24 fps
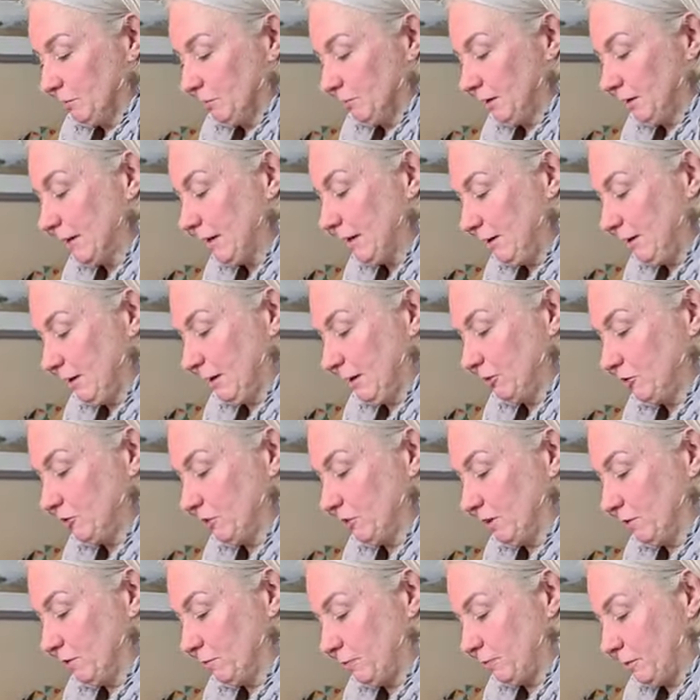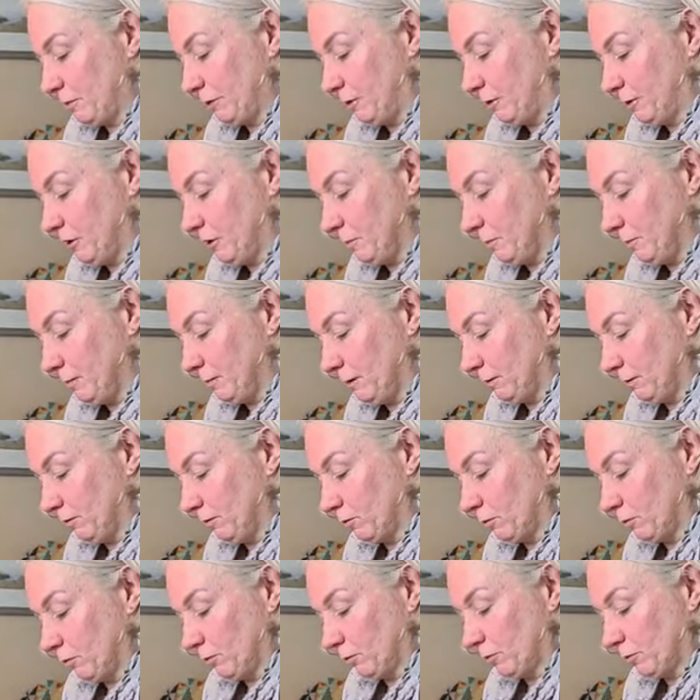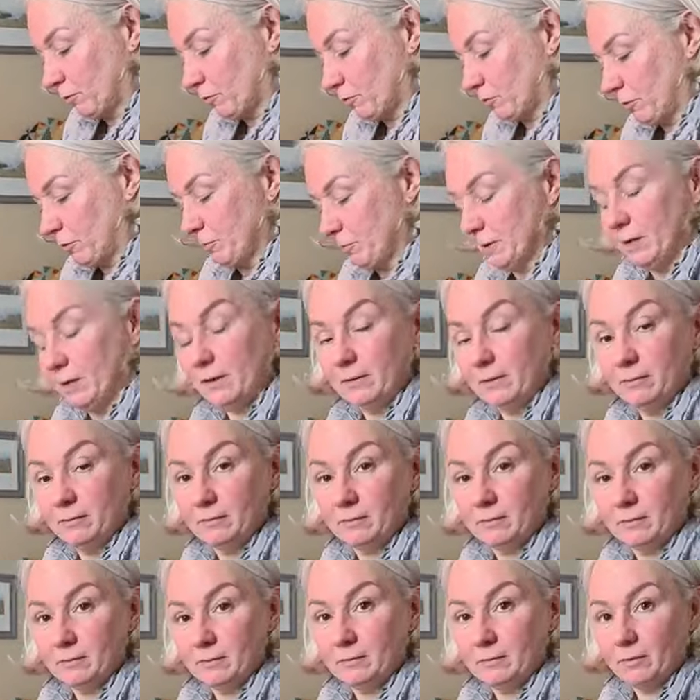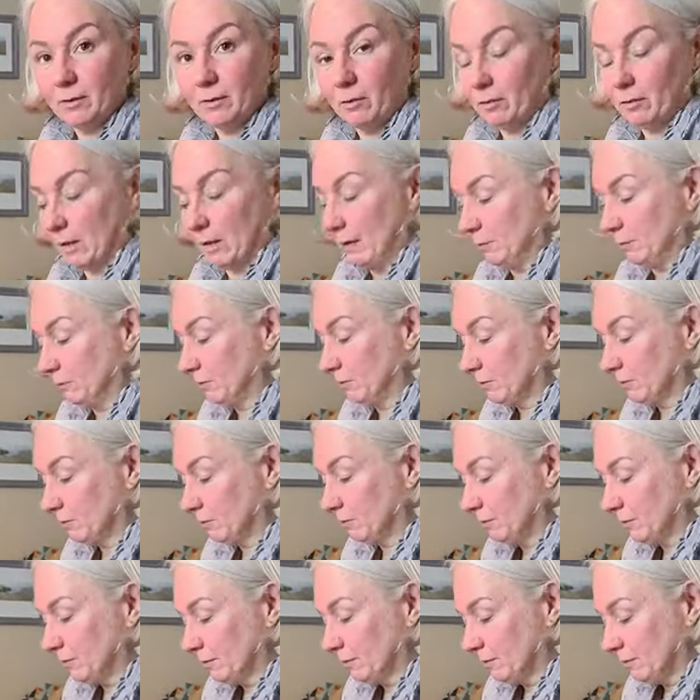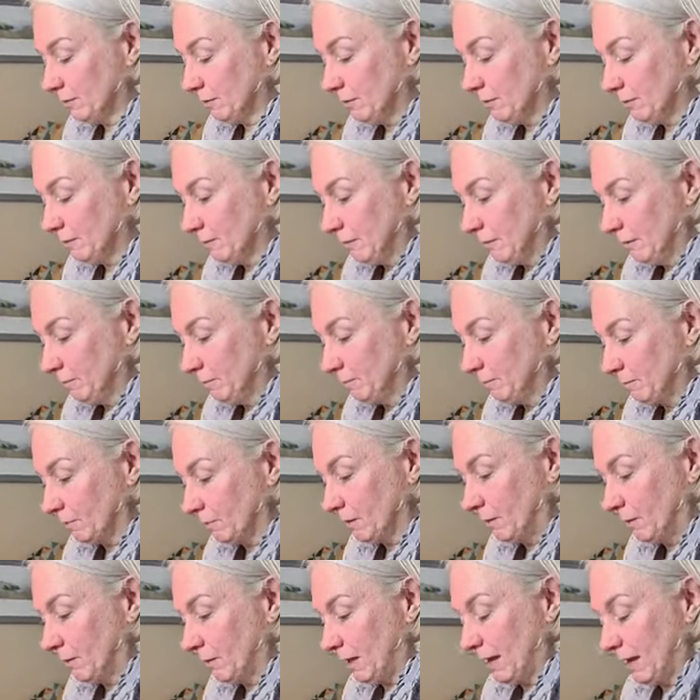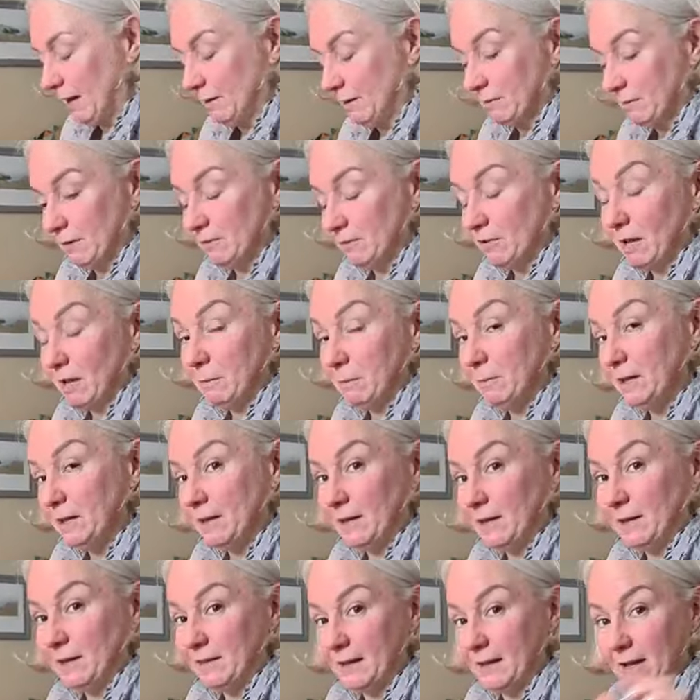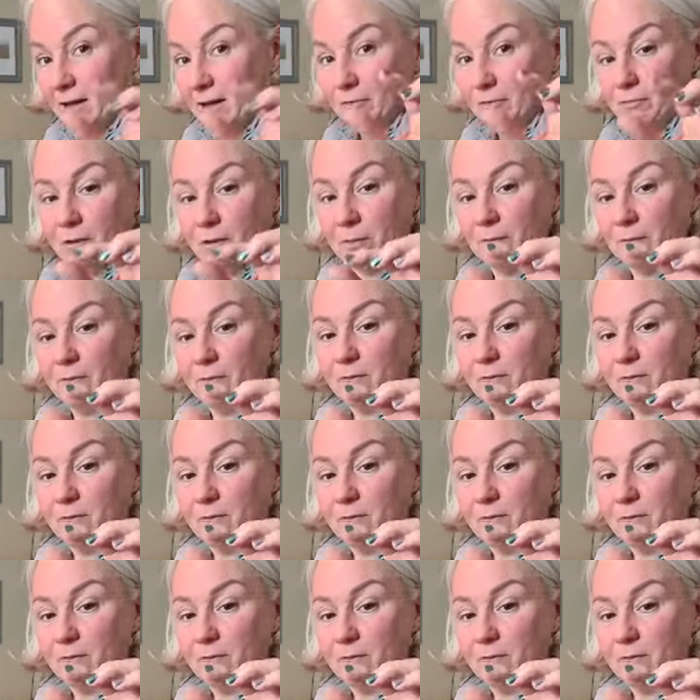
Deadly nightshade is very common in sort of scrubby ground, and they have, this time of year, they have very